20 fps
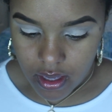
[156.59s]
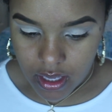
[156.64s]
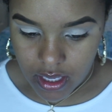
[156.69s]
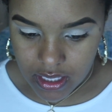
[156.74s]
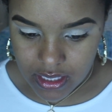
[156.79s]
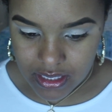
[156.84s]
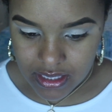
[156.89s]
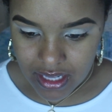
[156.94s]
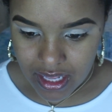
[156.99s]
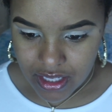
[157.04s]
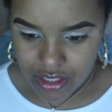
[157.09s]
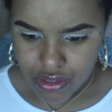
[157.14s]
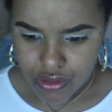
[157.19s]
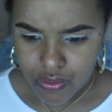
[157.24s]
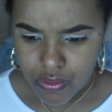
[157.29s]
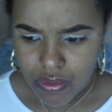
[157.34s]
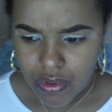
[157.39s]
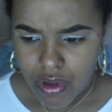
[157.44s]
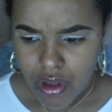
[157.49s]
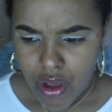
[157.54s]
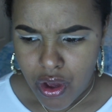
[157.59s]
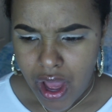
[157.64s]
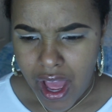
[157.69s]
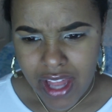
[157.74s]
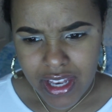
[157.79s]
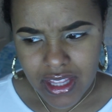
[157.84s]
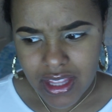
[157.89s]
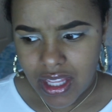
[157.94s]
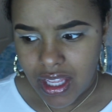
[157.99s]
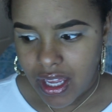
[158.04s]
it's not too,
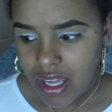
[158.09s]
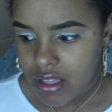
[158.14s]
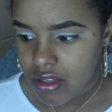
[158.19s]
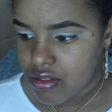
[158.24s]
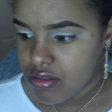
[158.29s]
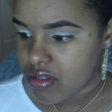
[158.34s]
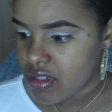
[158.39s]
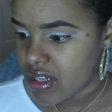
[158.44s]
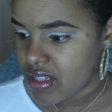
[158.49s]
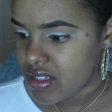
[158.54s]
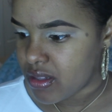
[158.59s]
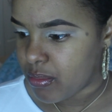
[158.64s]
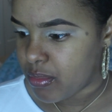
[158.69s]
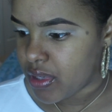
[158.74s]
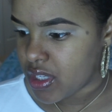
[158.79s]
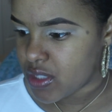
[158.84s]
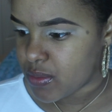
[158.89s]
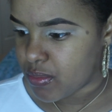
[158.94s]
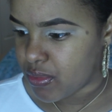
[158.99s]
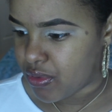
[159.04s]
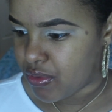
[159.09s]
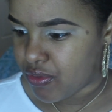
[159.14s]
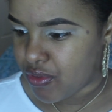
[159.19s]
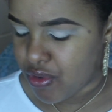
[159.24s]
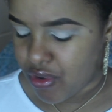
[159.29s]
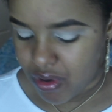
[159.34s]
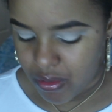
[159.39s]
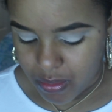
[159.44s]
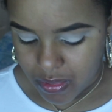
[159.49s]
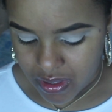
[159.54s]
I think I used it as a blush
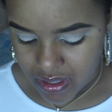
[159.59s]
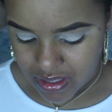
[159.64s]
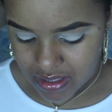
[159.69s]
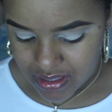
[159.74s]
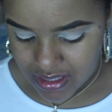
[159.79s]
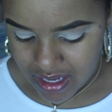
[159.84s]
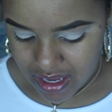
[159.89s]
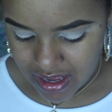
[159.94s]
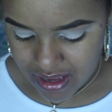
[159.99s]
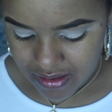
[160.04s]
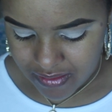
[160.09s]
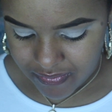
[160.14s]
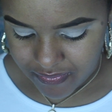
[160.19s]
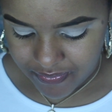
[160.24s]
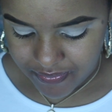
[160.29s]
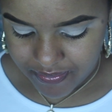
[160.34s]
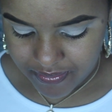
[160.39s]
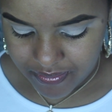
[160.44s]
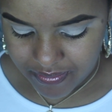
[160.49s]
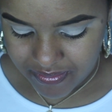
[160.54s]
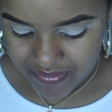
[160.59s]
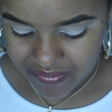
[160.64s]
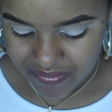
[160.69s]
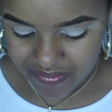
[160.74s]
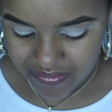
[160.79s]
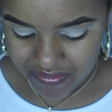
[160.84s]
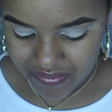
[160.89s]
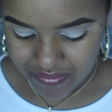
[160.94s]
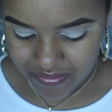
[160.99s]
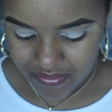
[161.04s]
before, but it's not
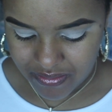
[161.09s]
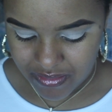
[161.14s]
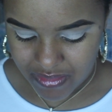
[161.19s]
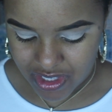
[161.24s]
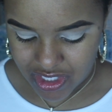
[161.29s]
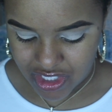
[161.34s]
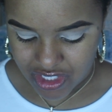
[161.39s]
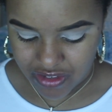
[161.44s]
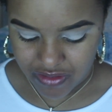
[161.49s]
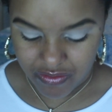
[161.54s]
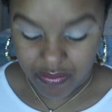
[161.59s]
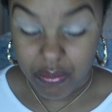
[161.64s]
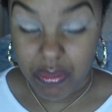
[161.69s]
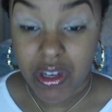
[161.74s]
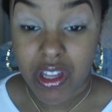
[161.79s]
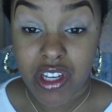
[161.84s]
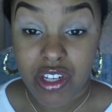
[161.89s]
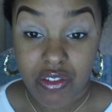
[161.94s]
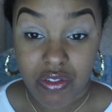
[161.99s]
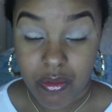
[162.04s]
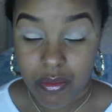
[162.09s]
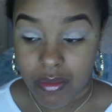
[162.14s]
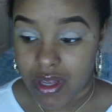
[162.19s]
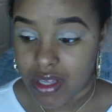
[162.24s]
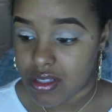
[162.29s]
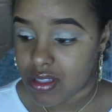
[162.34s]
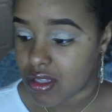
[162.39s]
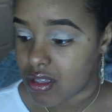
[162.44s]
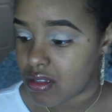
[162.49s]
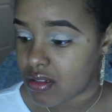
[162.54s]
much of blush for my
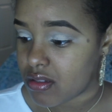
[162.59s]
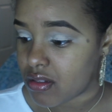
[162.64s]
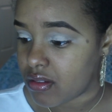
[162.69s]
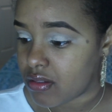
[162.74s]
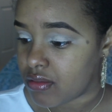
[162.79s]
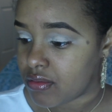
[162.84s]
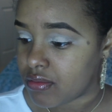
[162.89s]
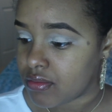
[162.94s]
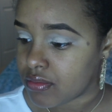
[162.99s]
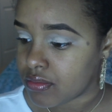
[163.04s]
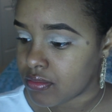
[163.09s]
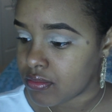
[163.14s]
skin tone.